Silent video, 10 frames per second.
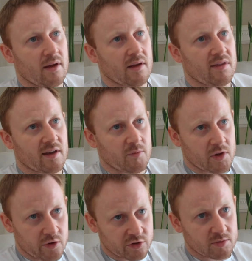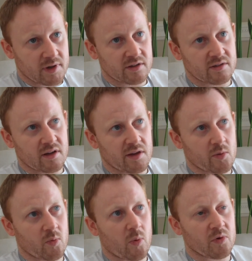I think of my customers and I think
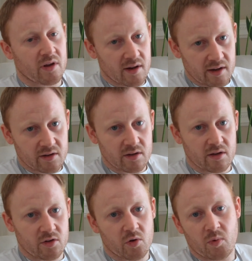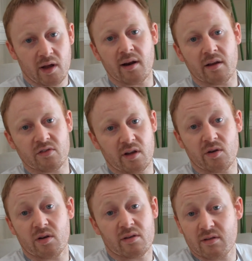what would they like, not what I like, because I
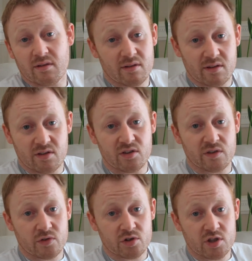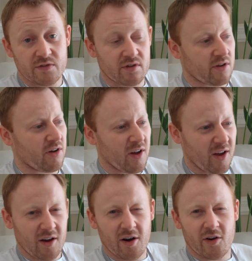know it's easy for a chef to say,
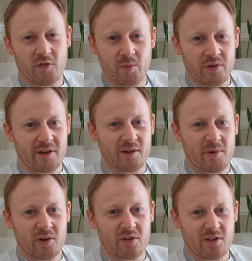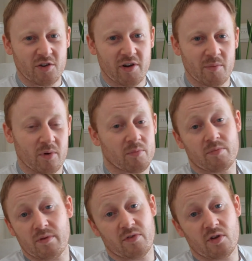oh, I'd love to put that on the menu, that's great, but
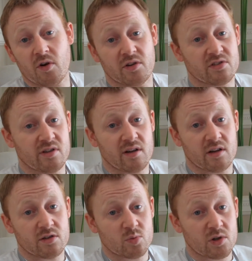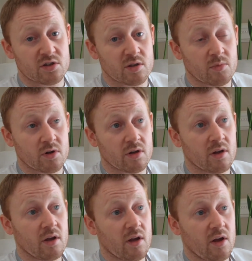if it's not going to sell, and you're just wasting your money.
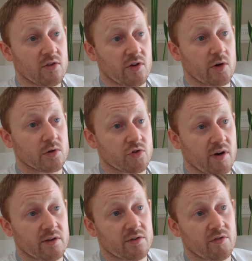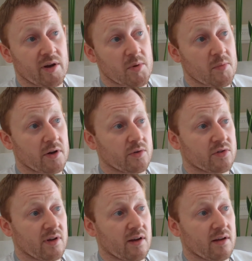So I always try to write my
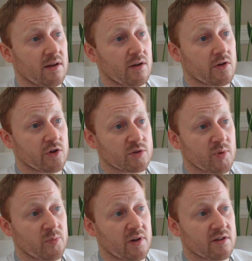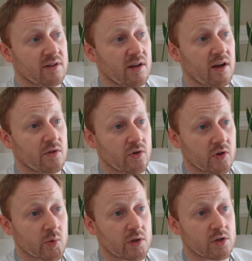menus that are customer based that I know
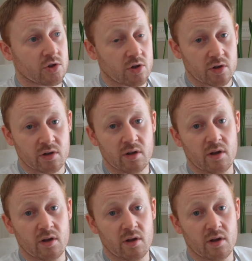they would enjoy